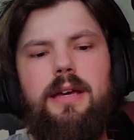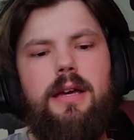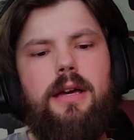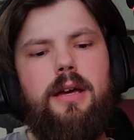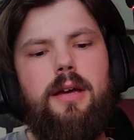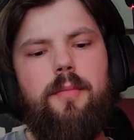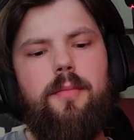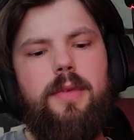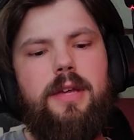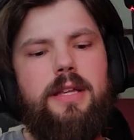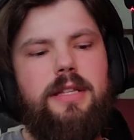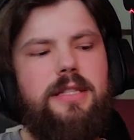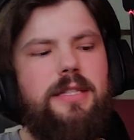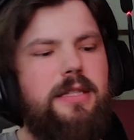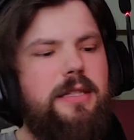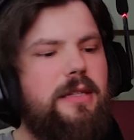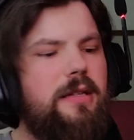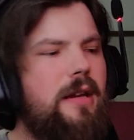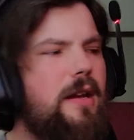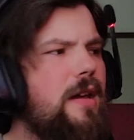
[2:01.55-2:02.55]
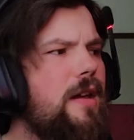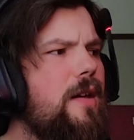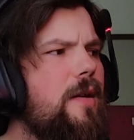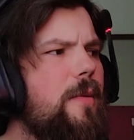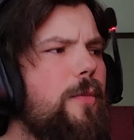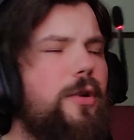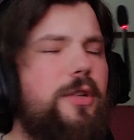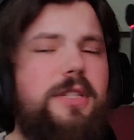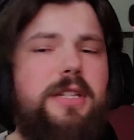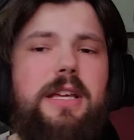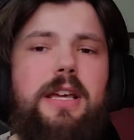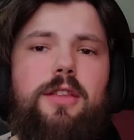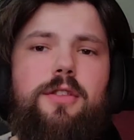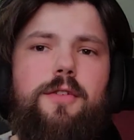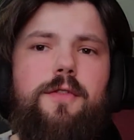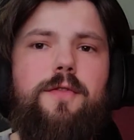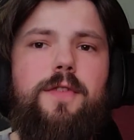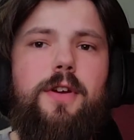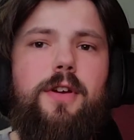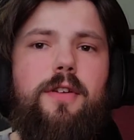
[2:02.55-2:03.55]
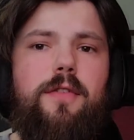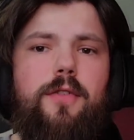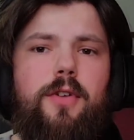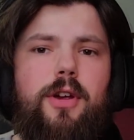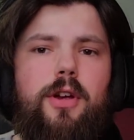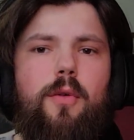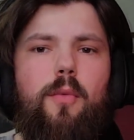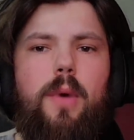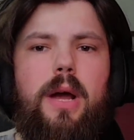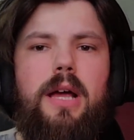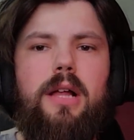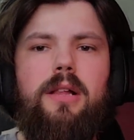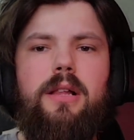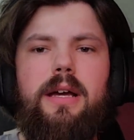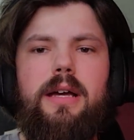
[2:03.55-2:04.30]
It's put together very well.